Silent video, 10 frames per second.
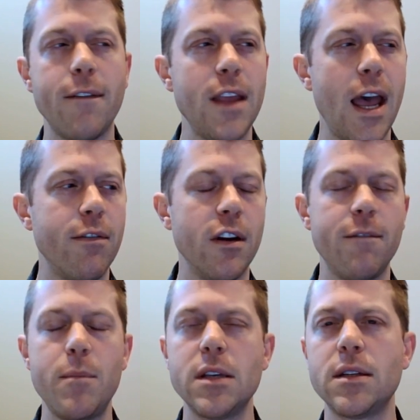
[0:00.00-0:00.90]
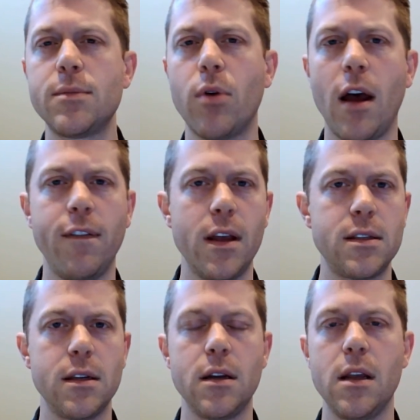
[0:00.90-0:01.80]
to have enough business
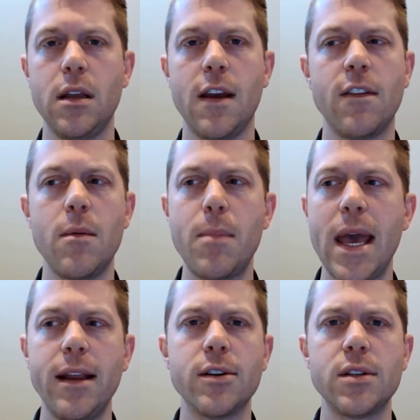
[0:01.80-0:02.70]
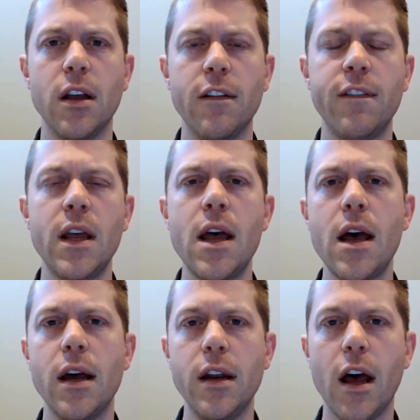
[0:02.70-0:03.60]
profits, and you have to be paying yourself
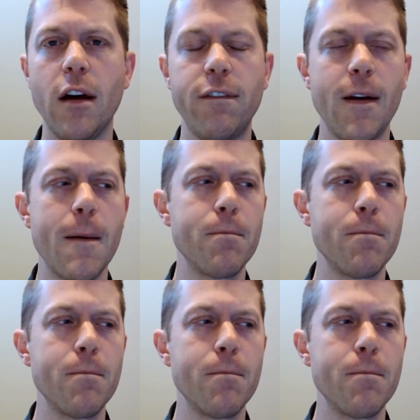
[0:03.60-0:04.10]
enough.